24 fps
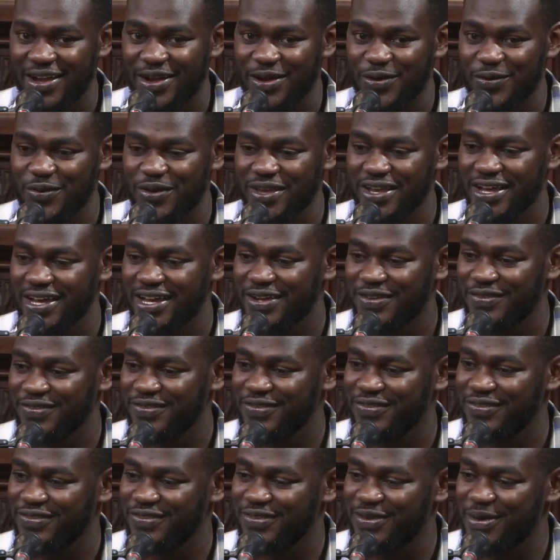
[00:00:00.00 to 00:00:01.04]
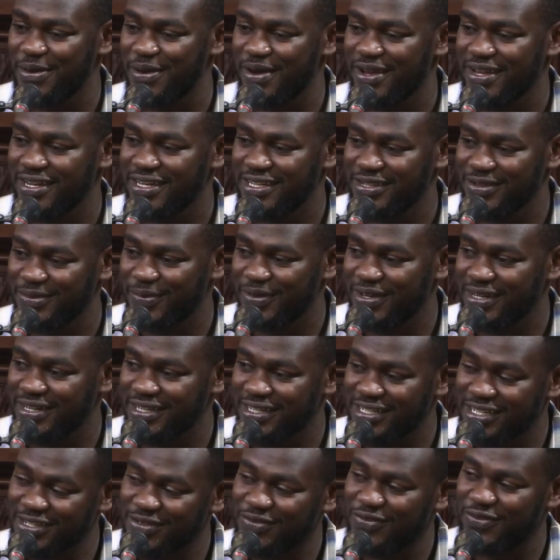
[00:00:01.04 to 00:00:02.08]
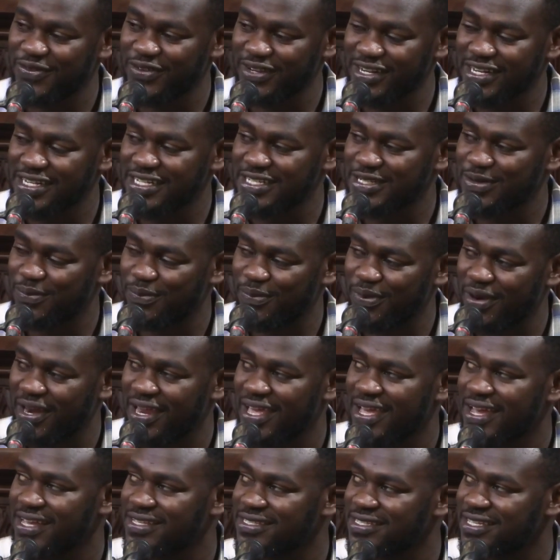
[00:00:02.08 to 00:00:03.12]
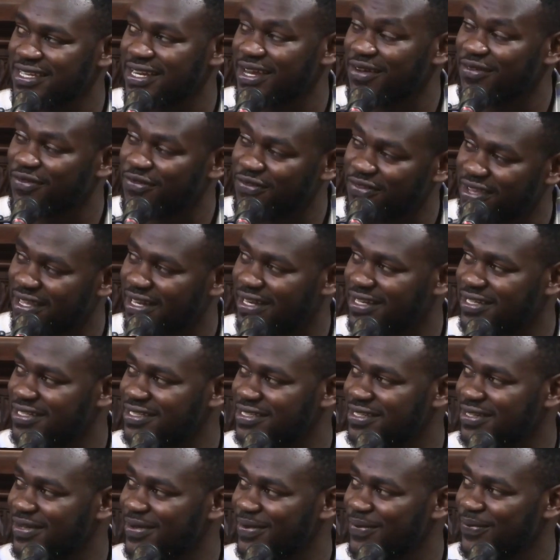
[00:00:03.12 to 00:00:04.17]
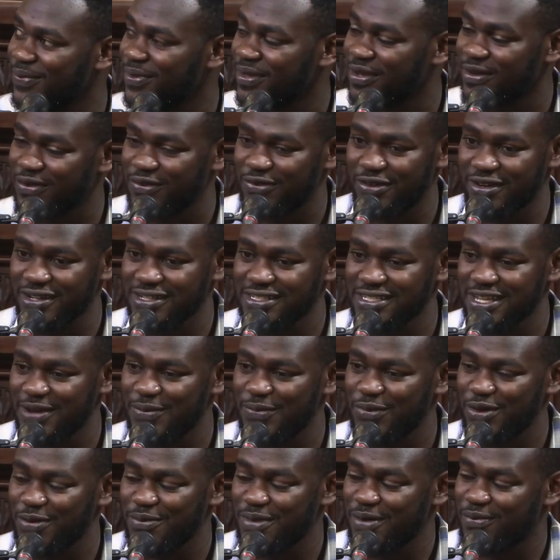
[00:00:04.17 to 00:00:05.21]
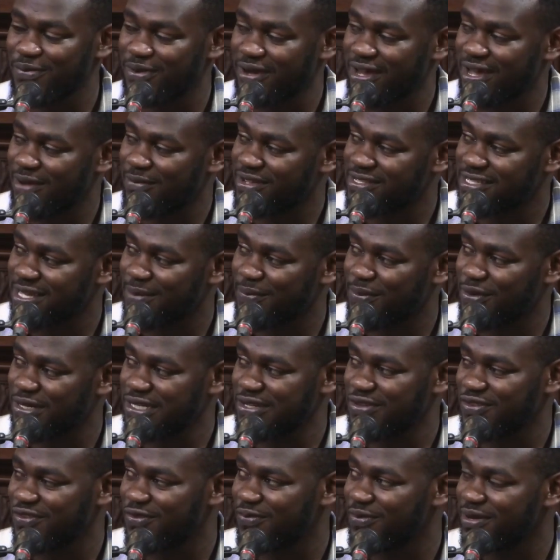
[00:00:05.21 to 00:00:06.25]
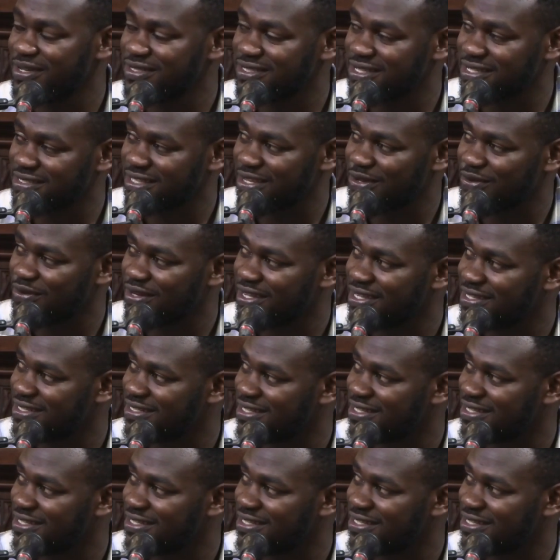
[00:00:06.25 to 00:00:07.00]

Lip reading: we have different players in a field. For example, I'm a supporter of Manchester United.